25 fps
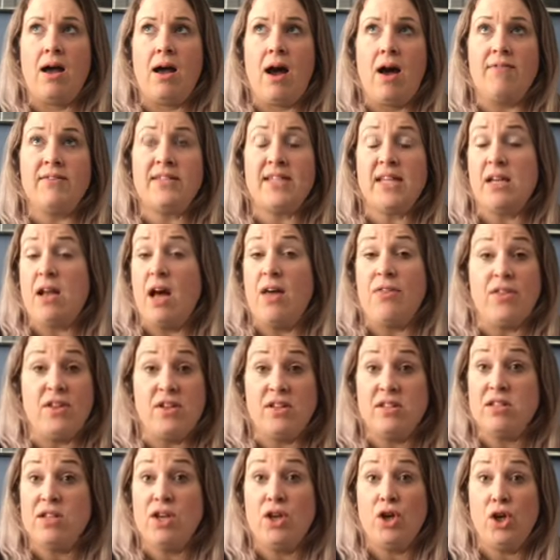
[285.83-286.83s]
I've seen
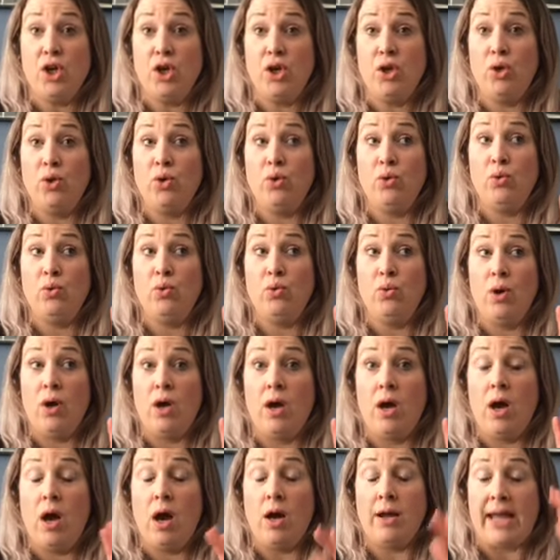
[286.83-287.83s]
others who
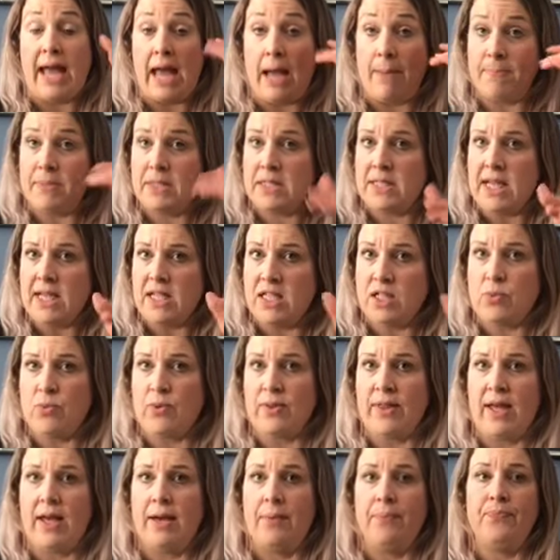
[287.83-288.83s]
get obsessed
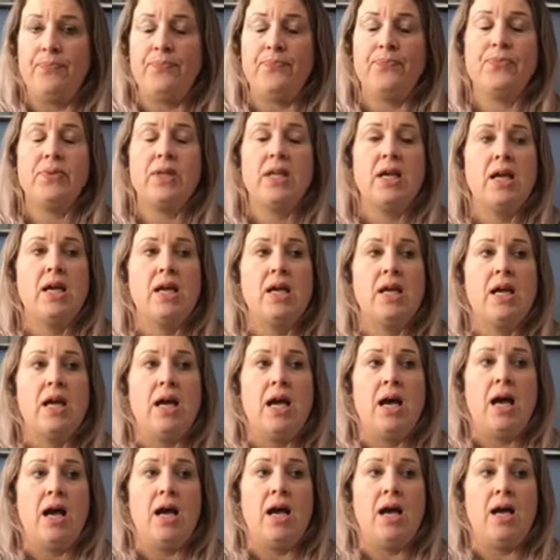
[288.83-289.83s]
with it,
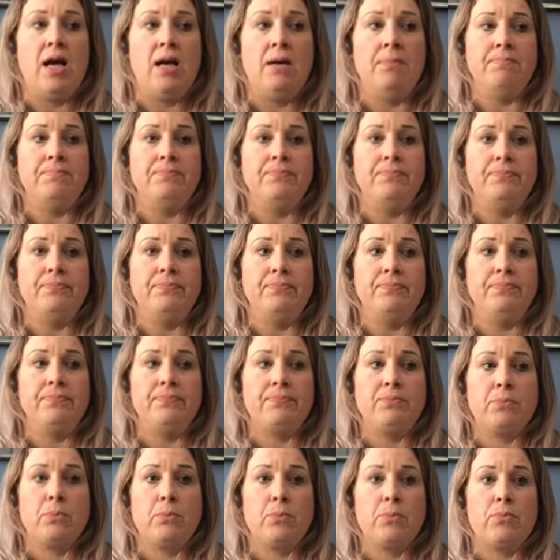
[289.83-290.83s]
and
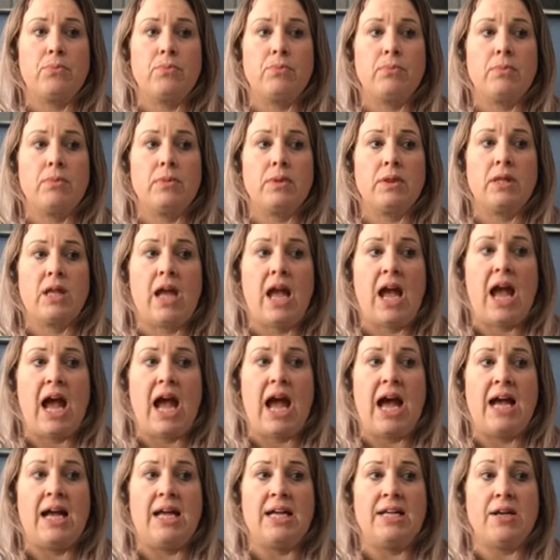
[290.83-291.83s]

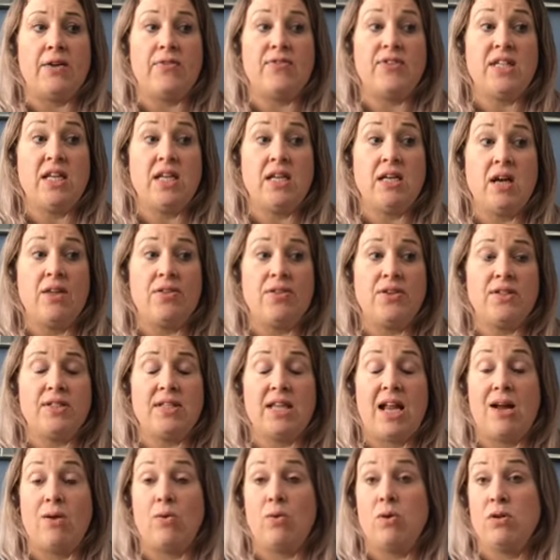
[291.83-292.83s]
I've seen
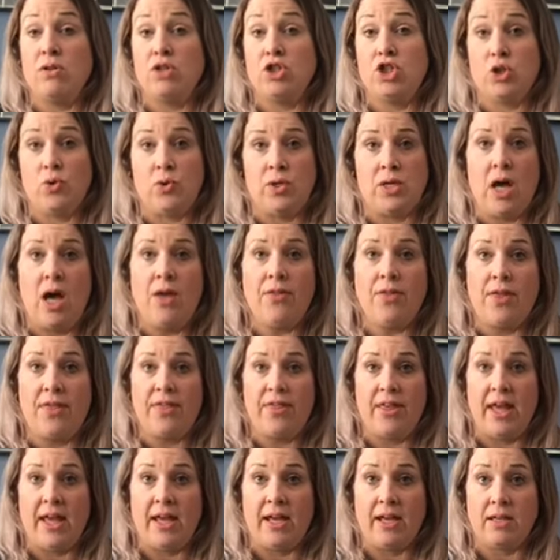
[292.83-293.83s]
others now doing other
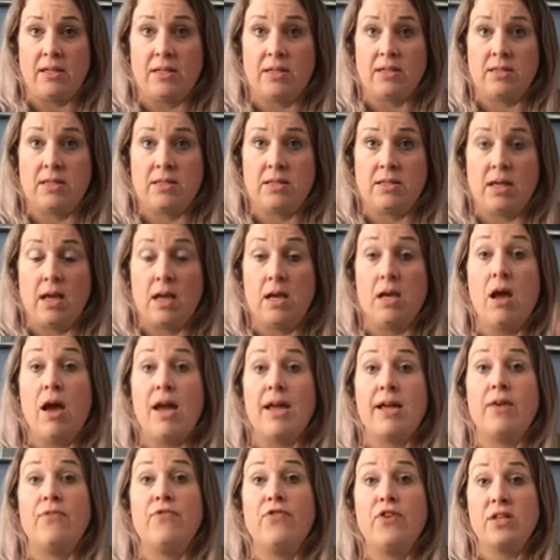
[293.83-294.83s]
things,
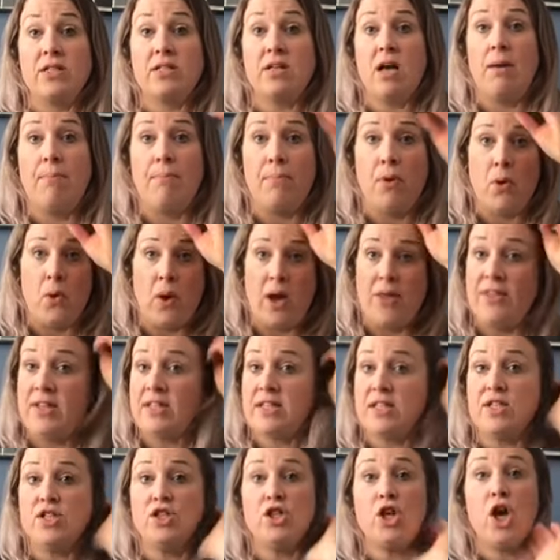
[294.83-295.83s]
like, for example, and
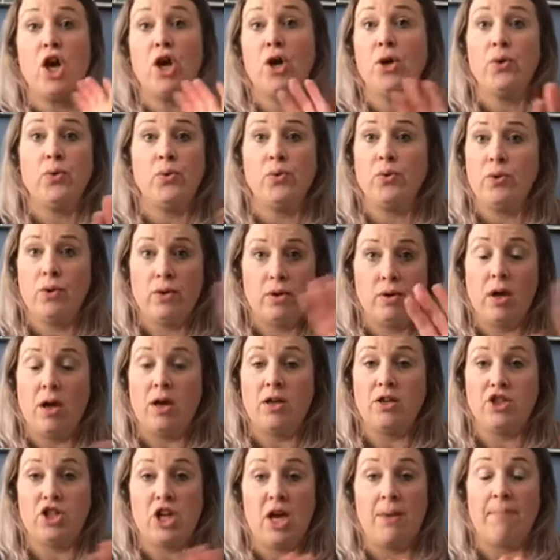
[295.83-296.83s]
this is
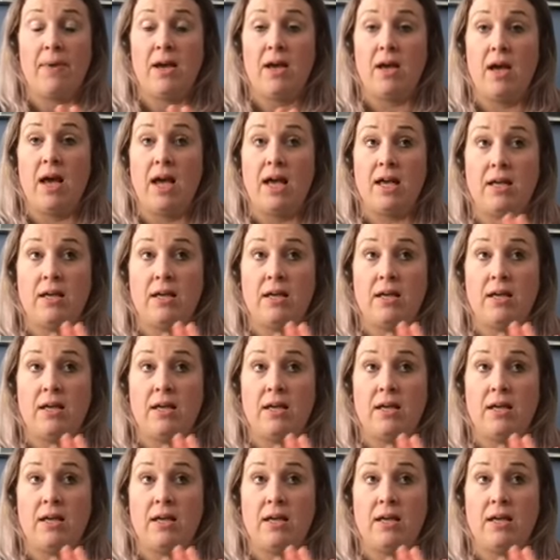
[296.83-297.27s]
Gemma's